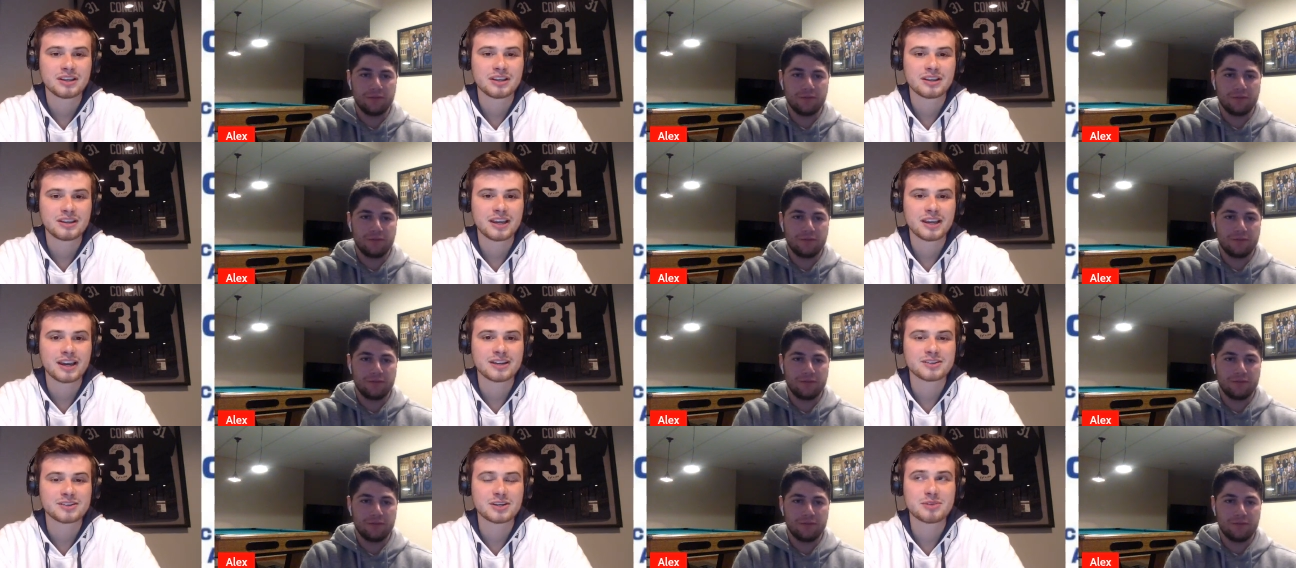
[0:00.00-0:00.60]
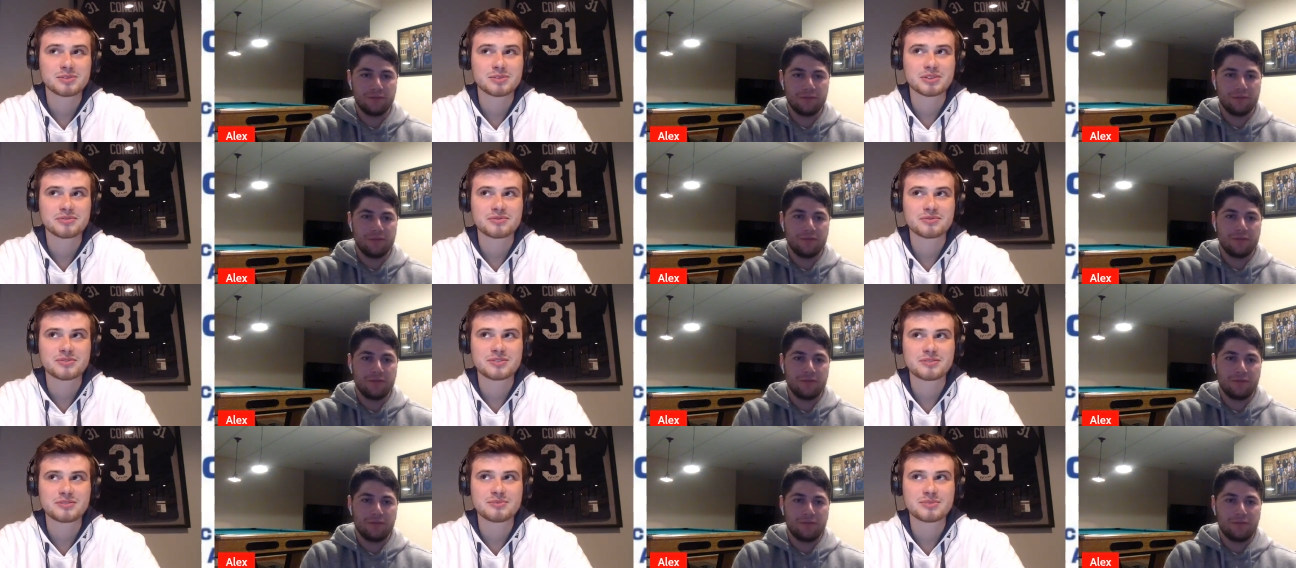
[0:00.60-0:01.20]
Speaker 1: Yeah, in terms of
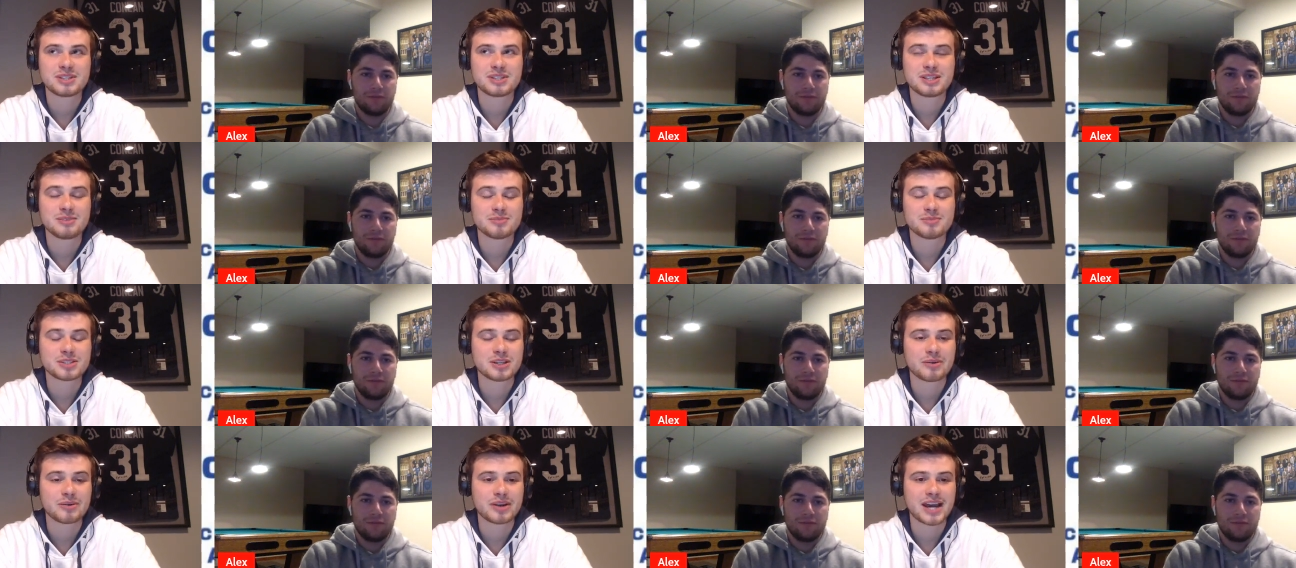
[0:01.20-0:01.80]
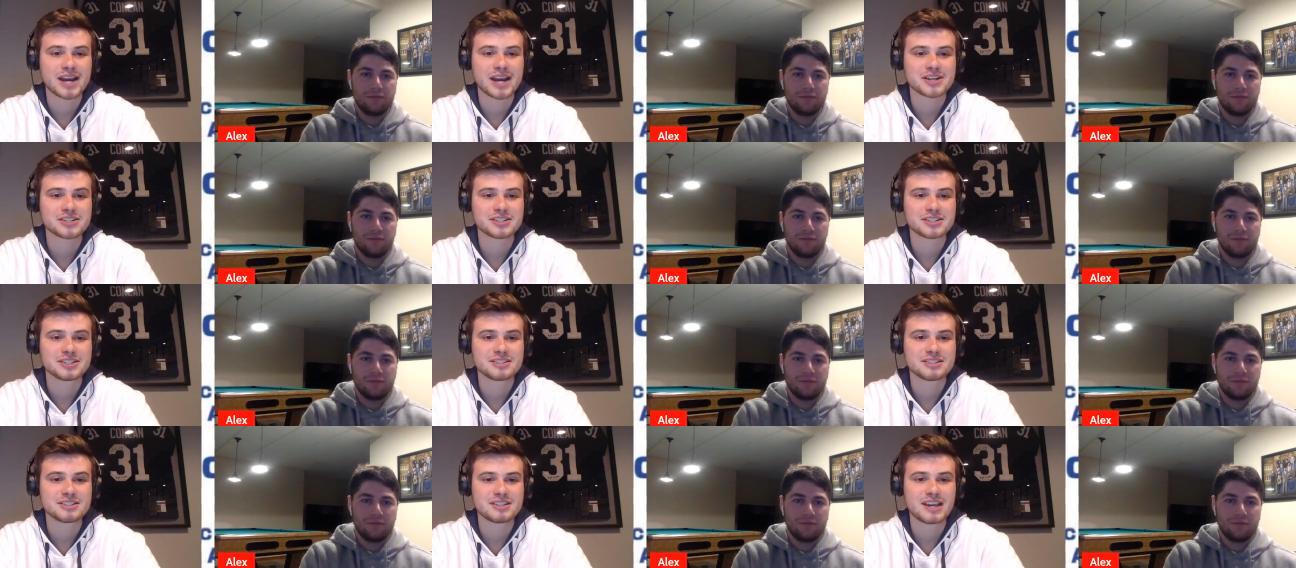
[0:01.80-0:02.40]
teams that would
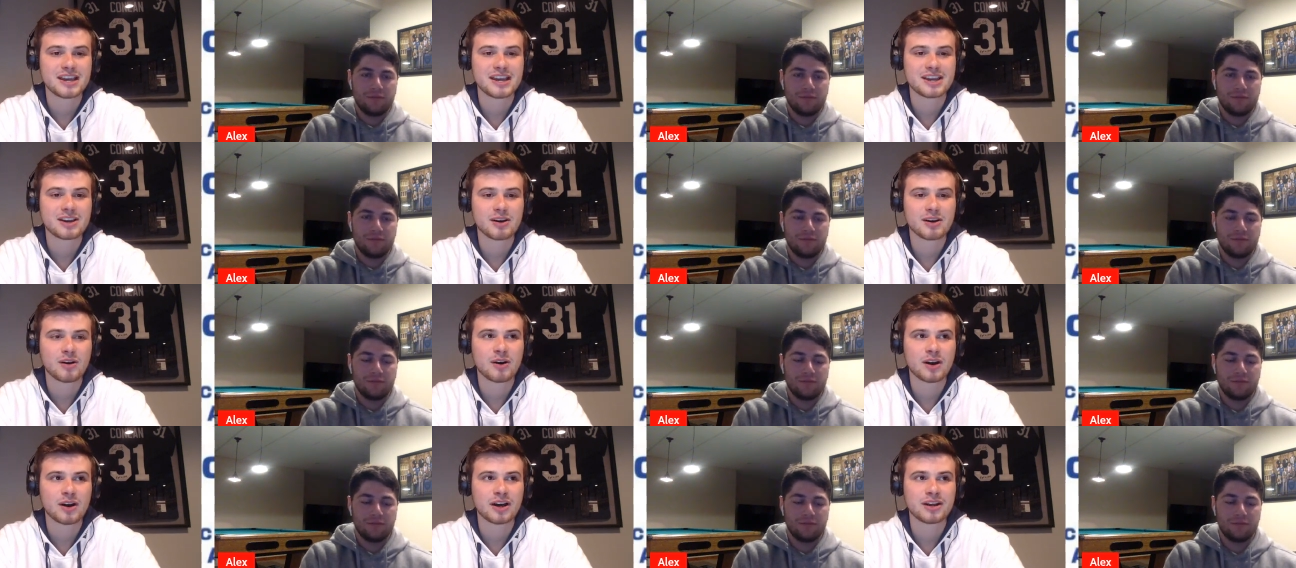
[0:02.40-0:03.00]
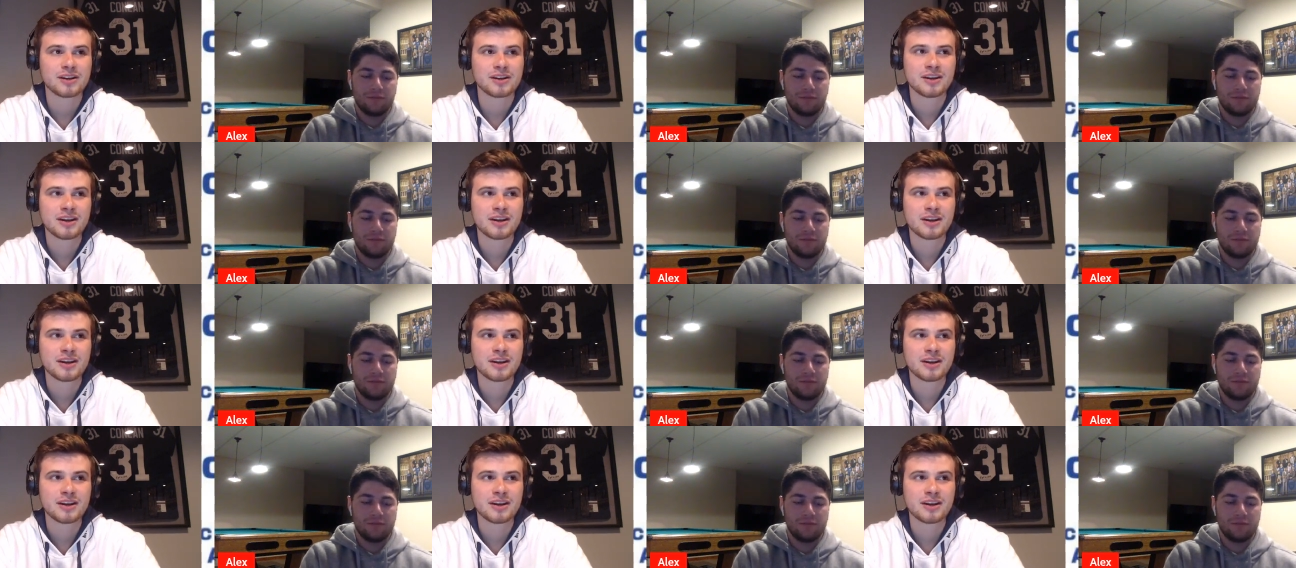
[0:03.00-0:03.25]
actually take on